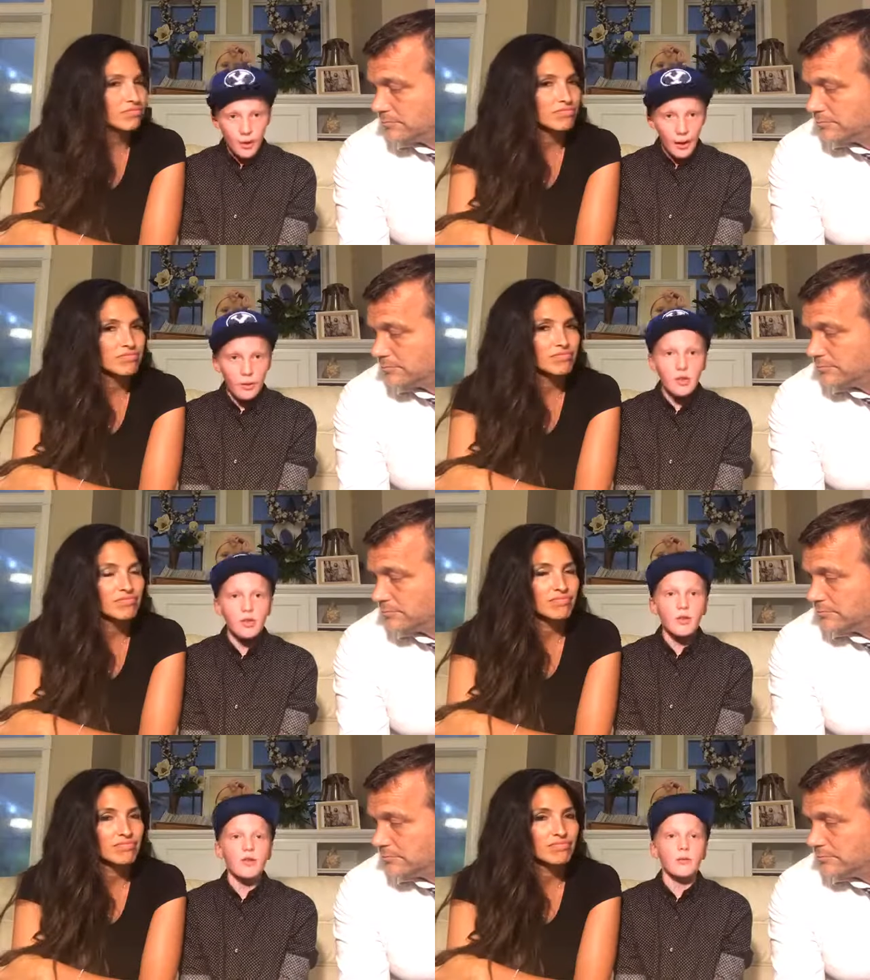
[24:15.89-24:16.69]
Speaker 1: out and
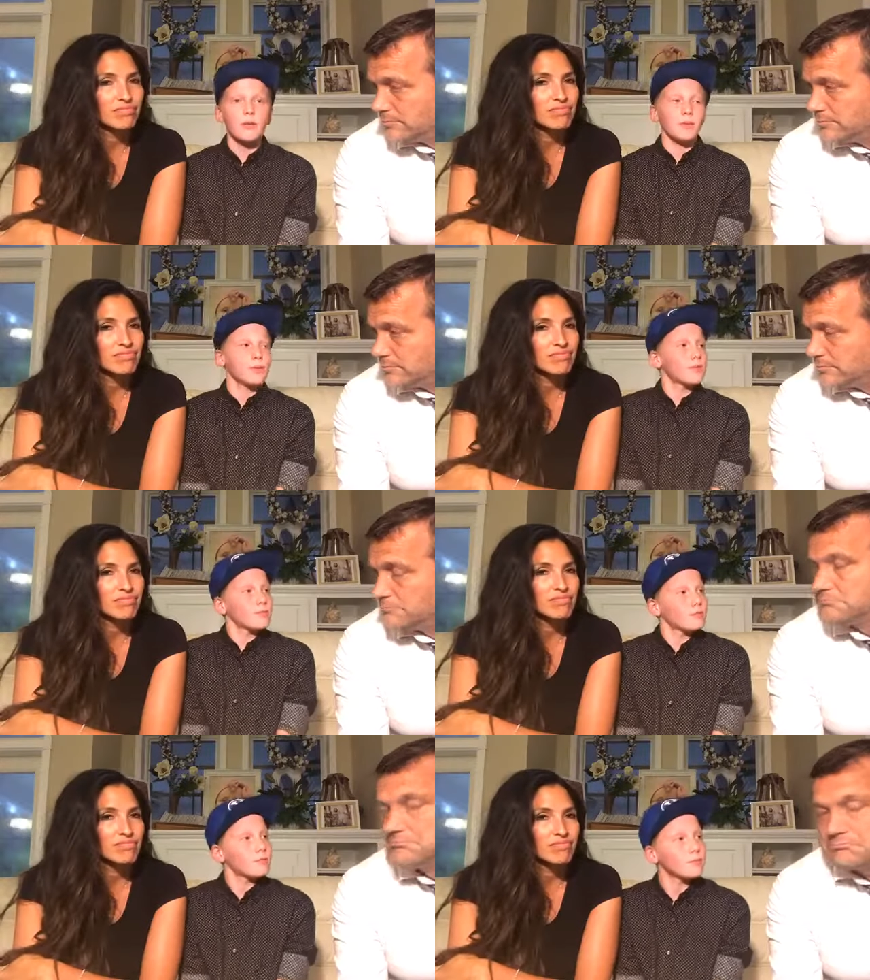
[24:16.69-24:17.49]
serving people.
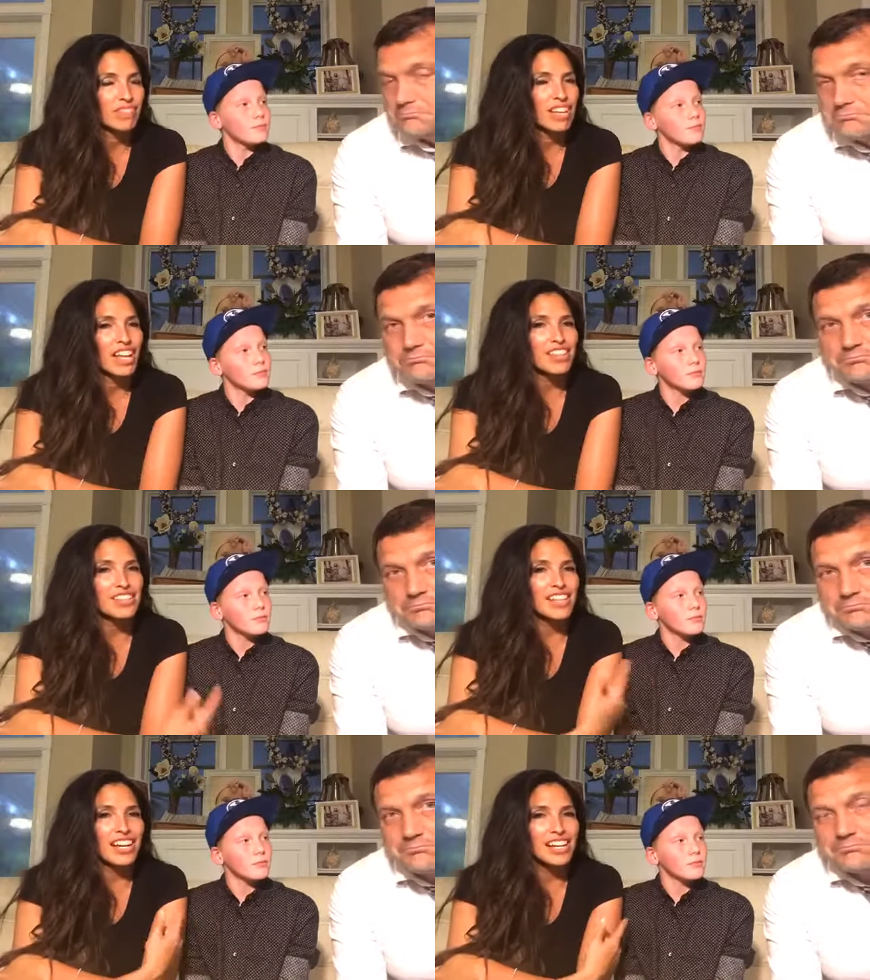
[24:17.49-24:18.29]
Speaker 2: This
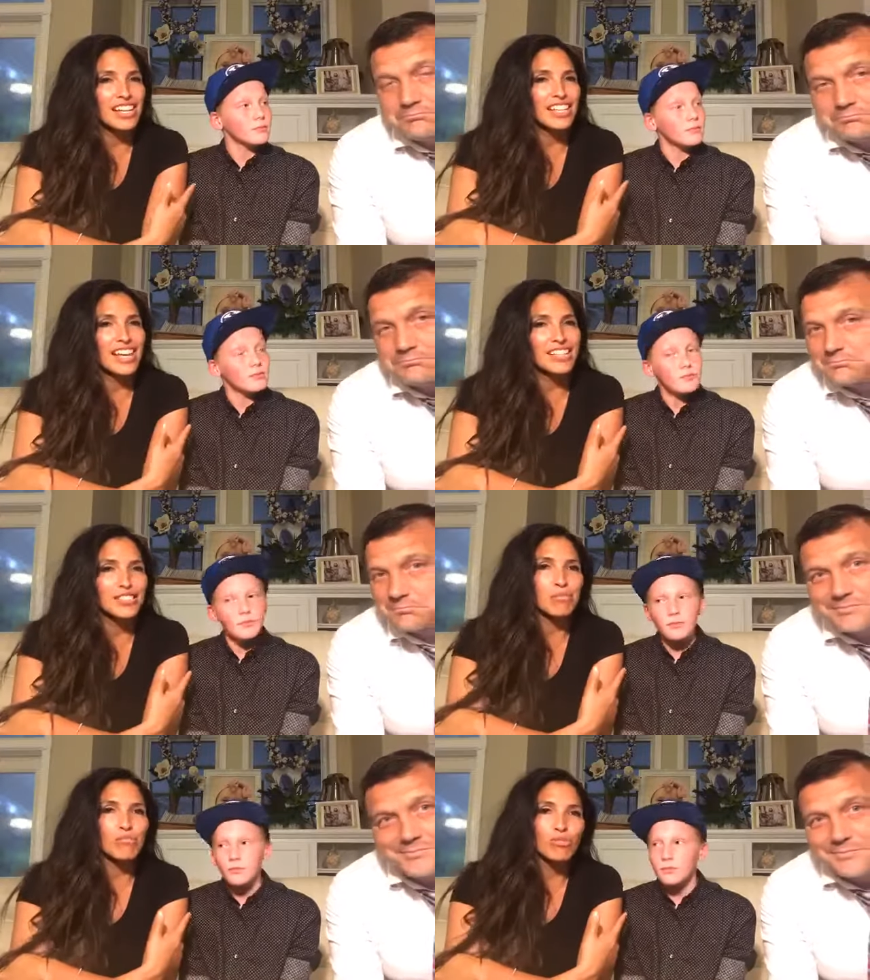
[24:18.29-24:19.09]
guy, he has
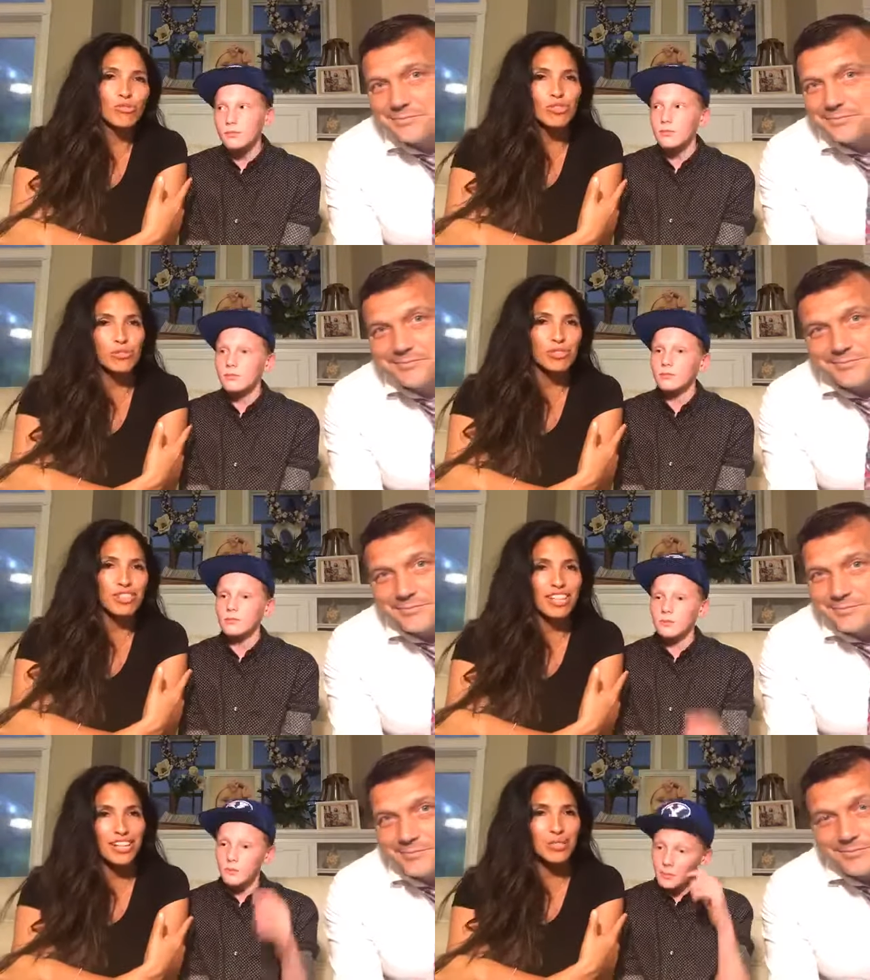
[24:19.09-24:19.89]
some moves with
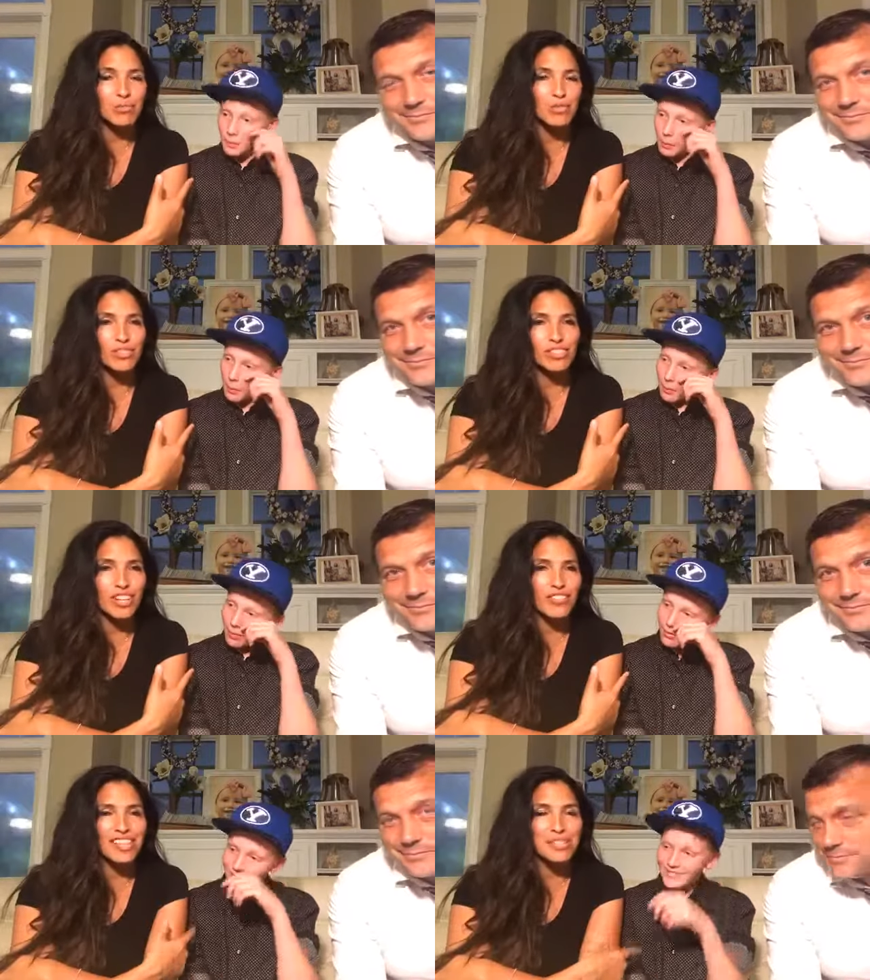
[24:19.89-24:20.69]
dance moves and
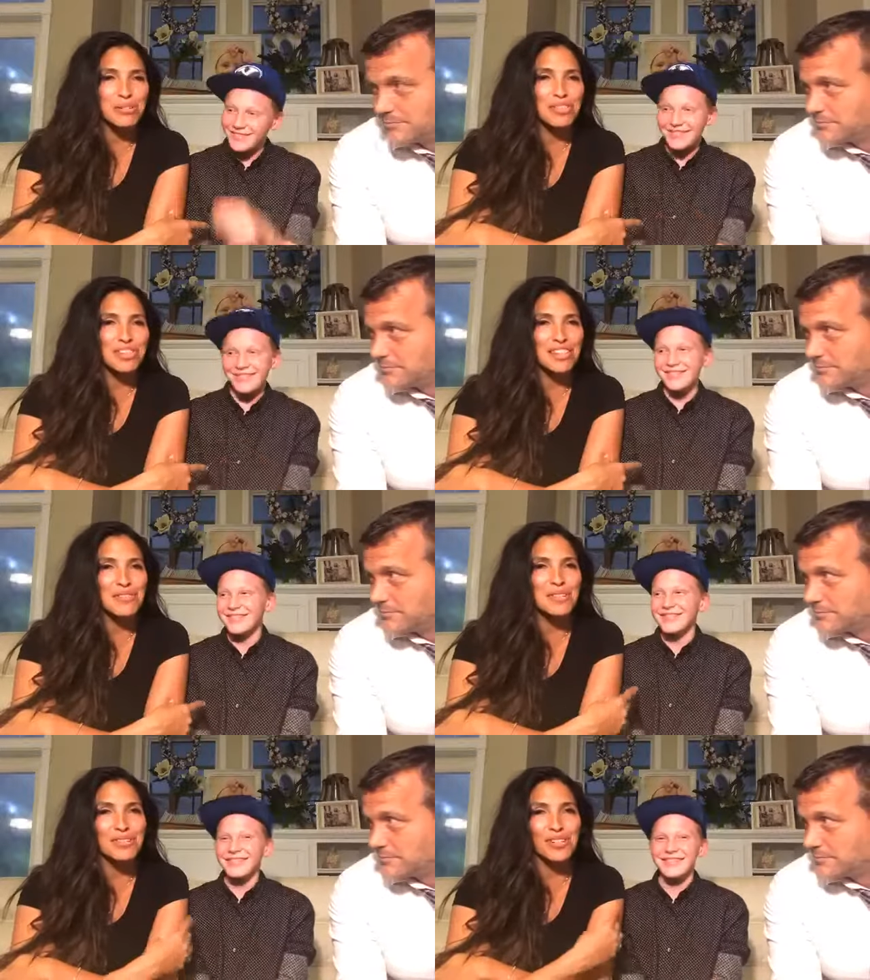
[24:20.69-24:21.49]
stuff, and that's one thing
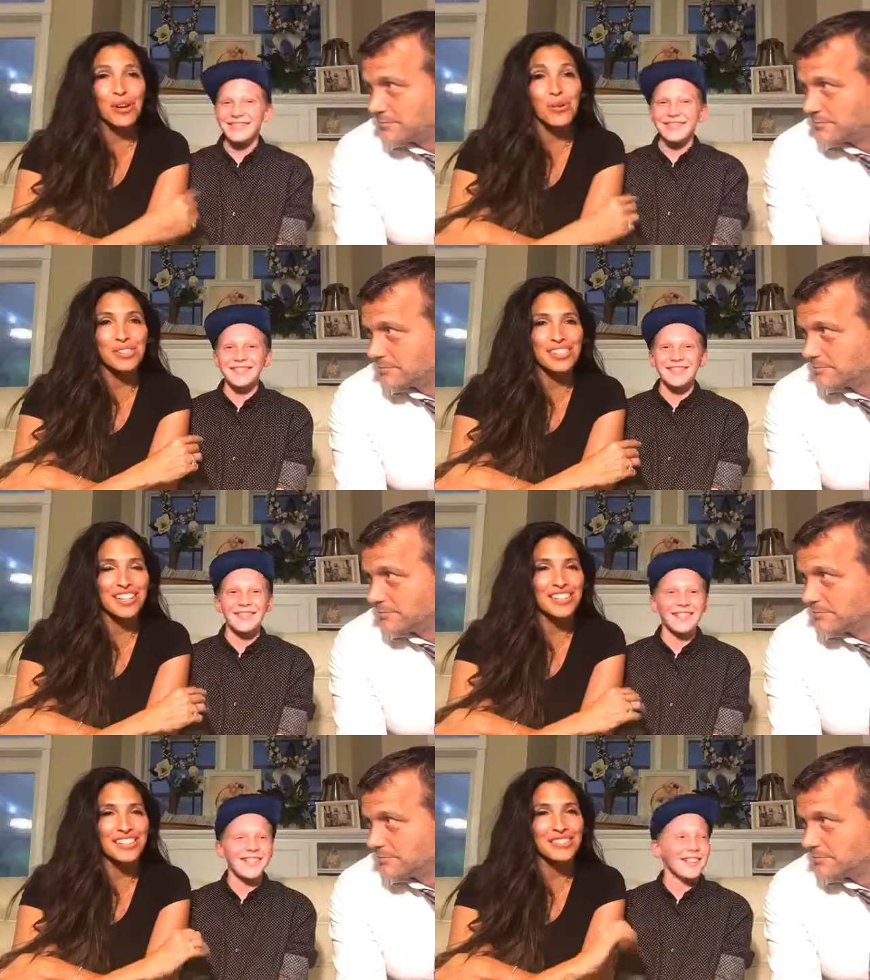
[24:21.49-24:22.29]
we used to always
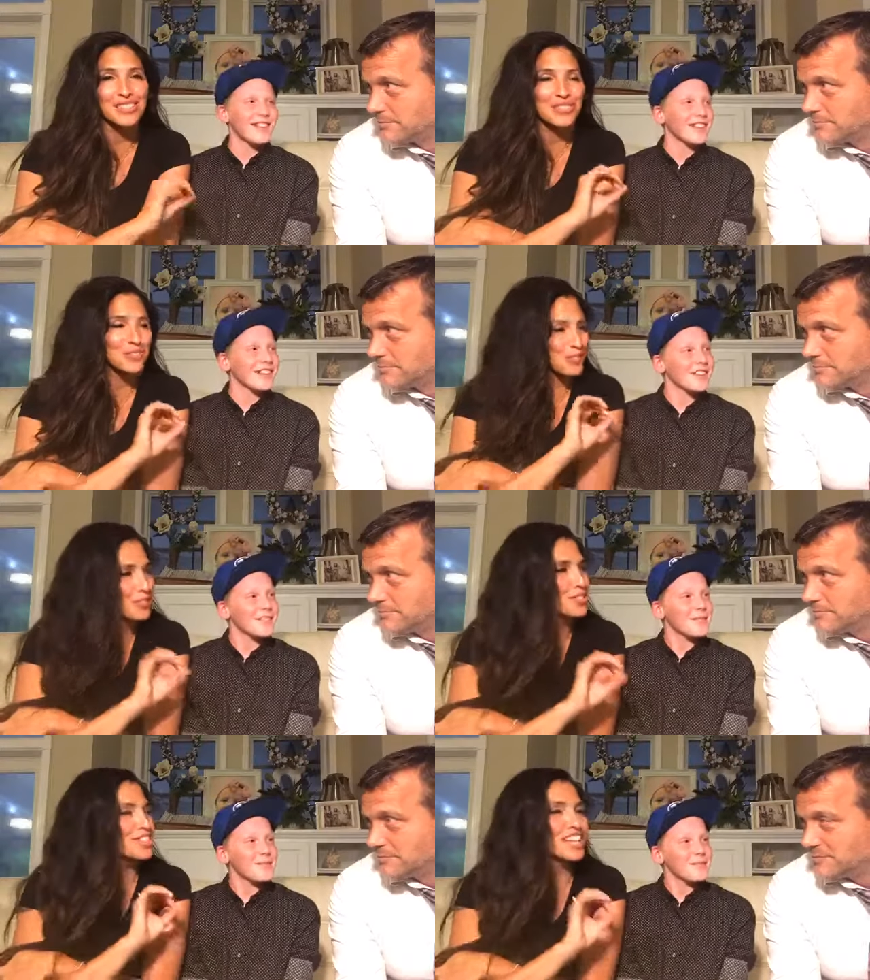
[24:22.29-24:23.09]
dance was we
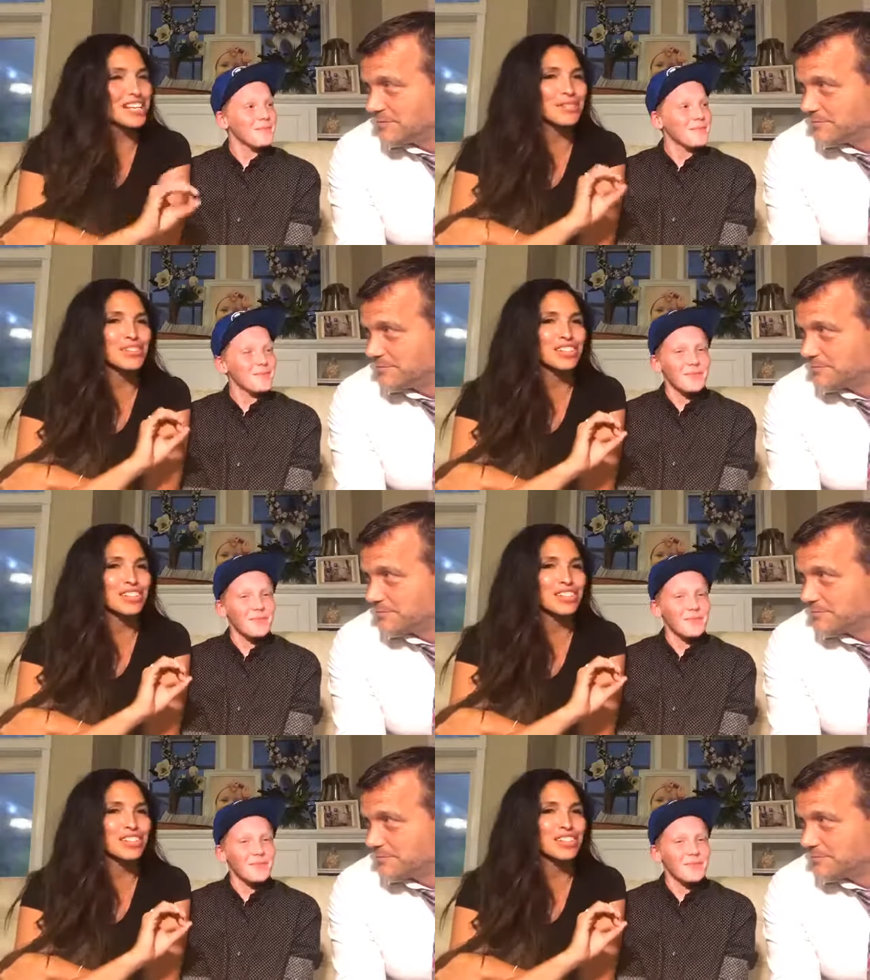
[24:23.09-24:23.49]
used to dance with